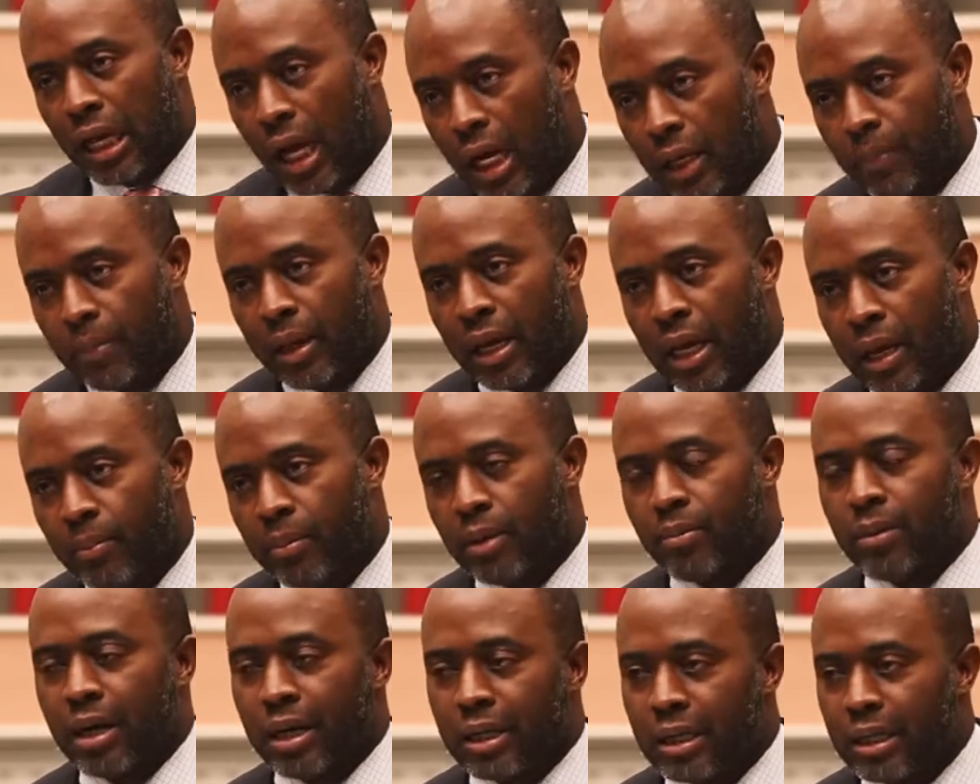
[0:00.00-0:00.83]
young man,
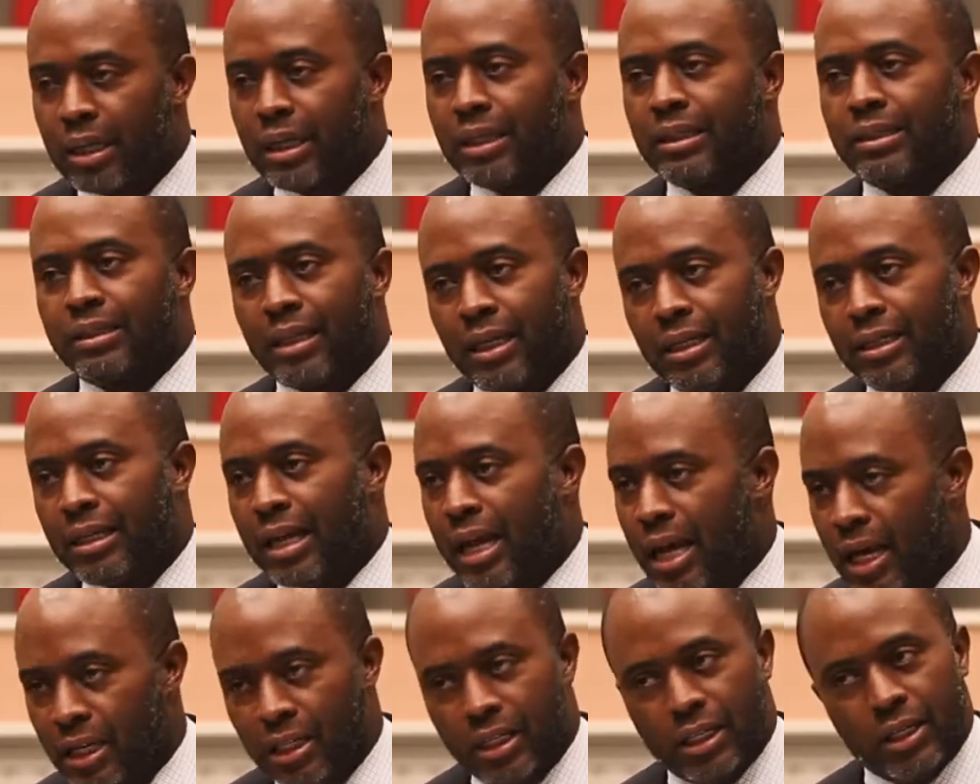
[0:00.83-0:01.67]
but my kids say,
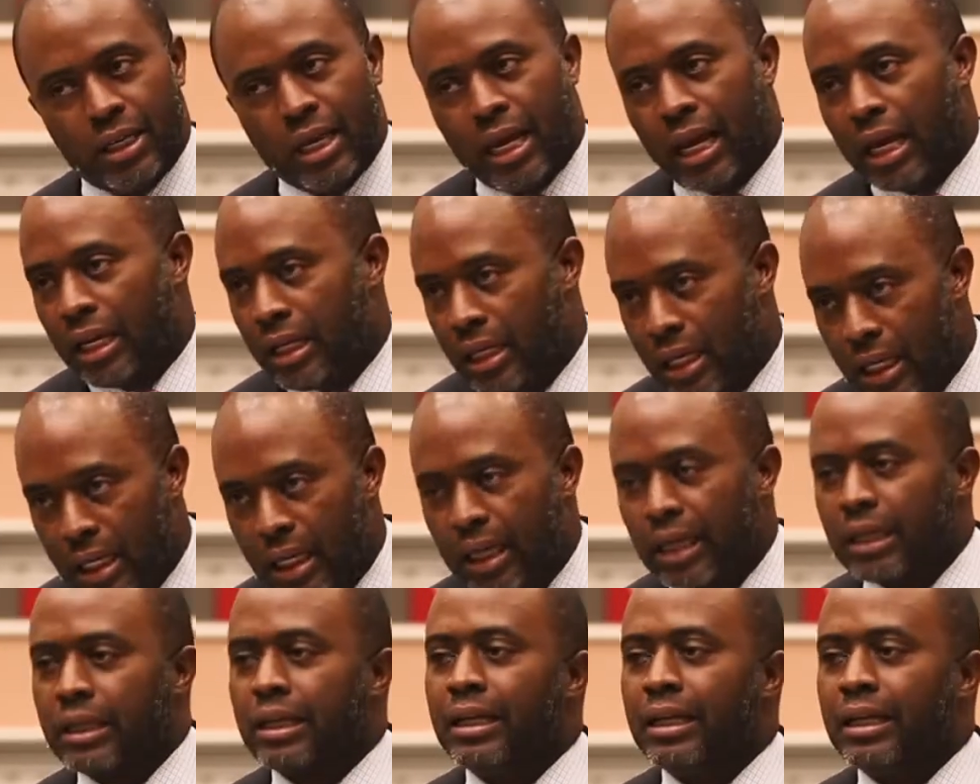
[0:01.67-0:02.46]
Dad, you ain't young.